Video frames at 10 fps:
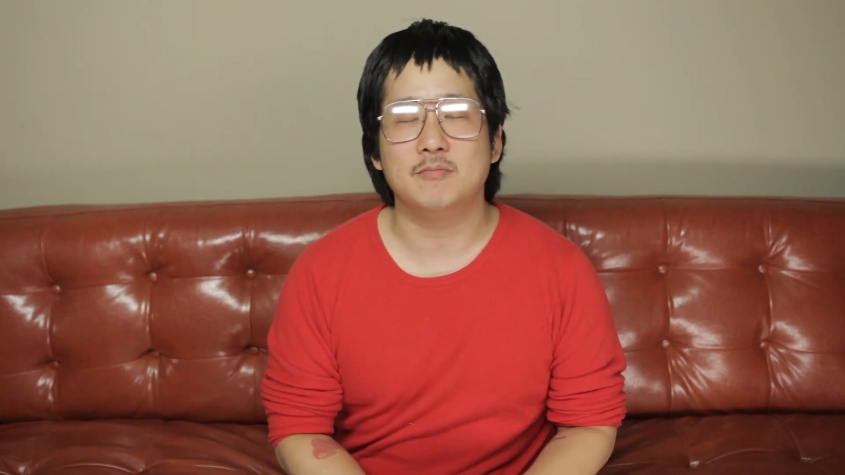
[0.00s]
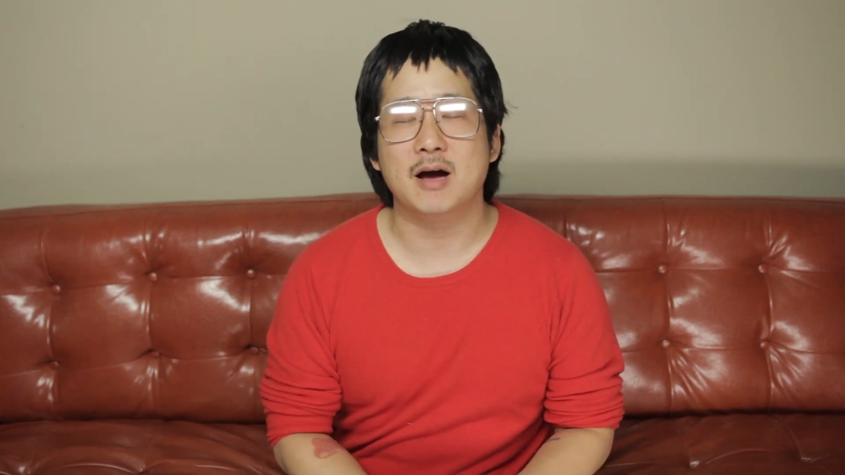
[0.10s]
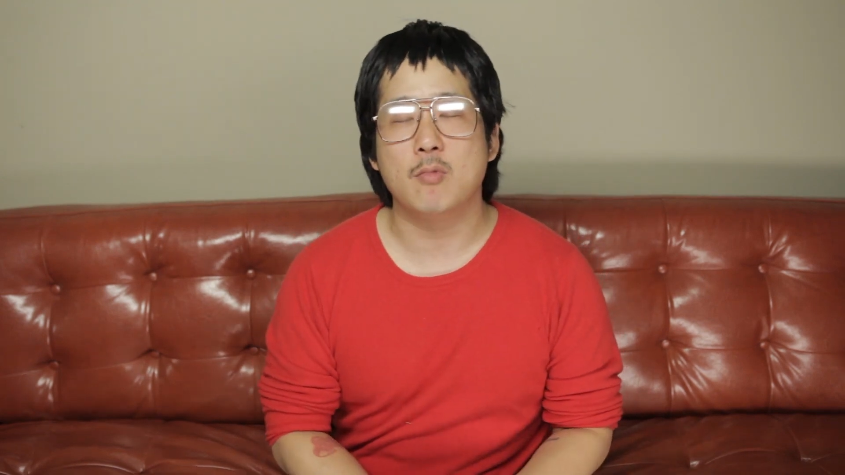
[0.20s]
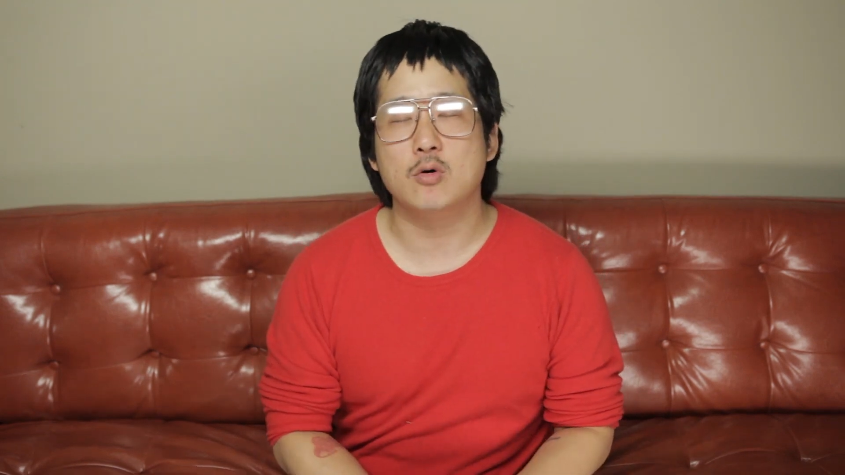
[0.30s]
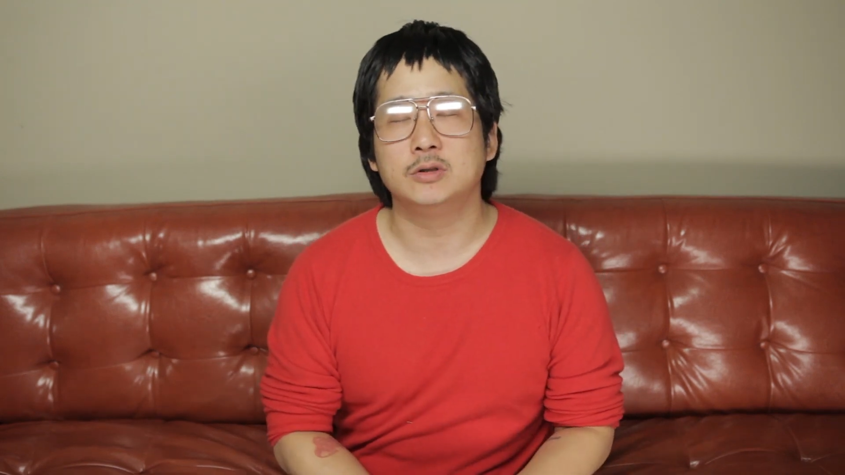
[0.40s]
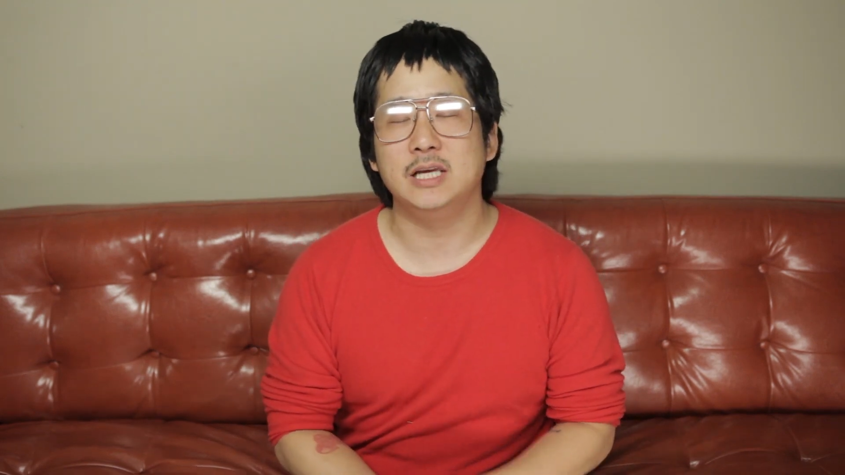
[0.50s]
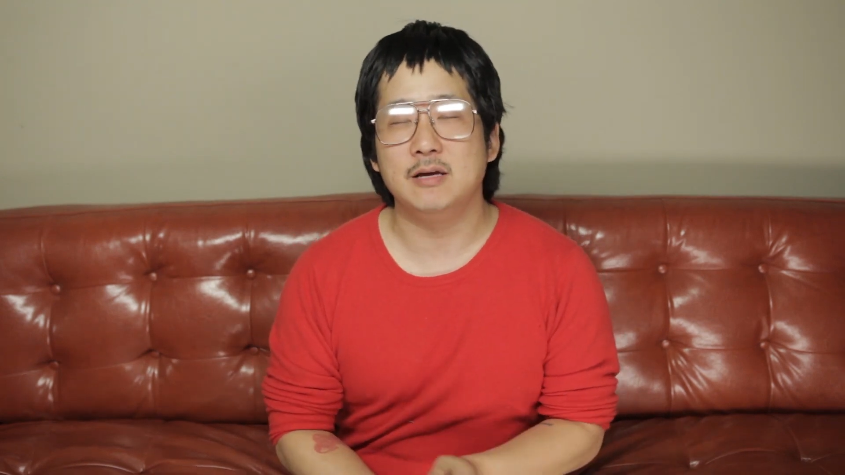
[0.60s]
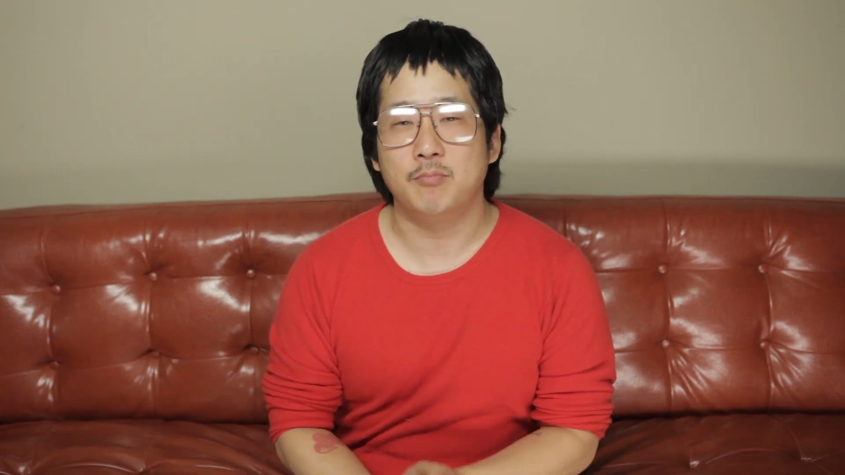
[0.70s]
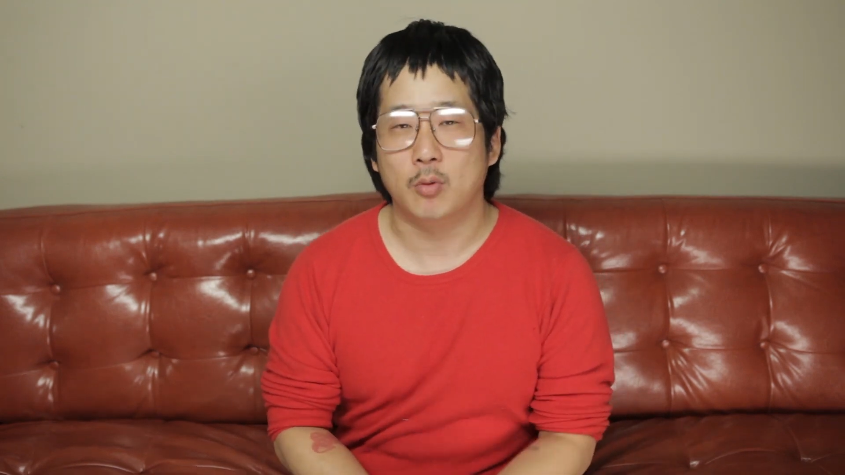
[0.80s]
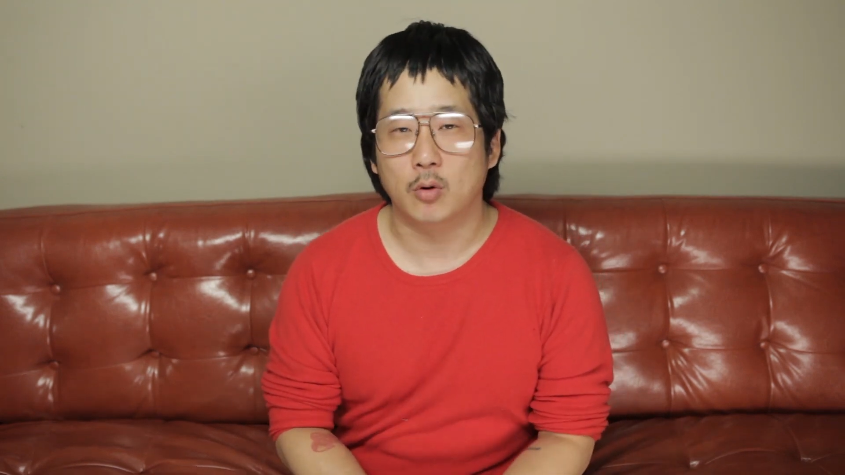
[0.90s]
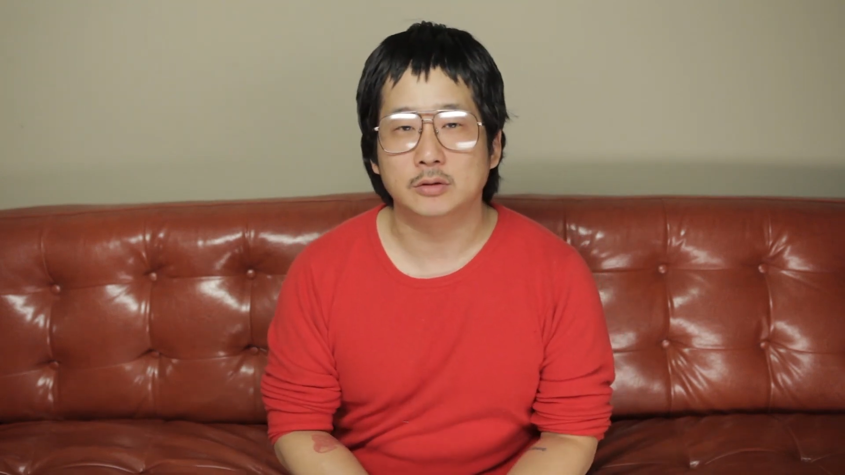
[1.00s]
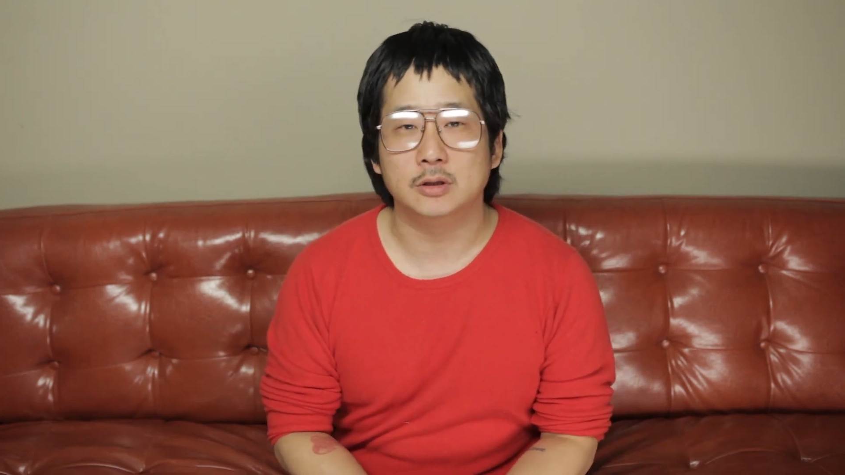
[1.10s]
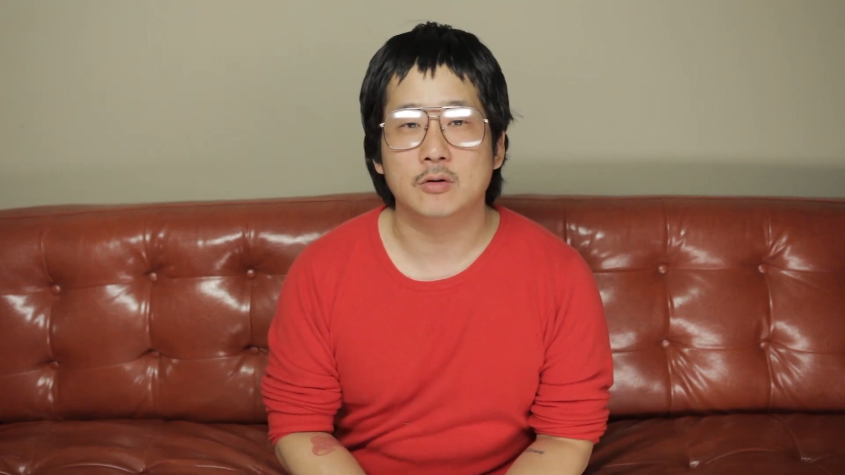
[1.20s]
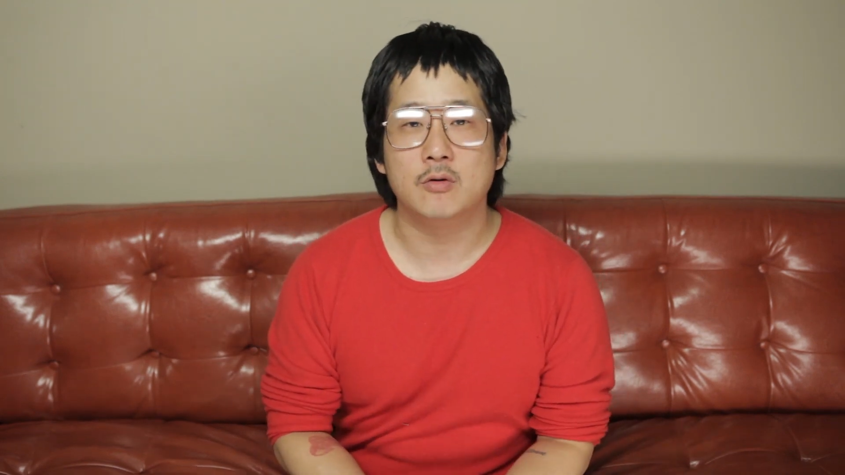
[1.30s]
my most important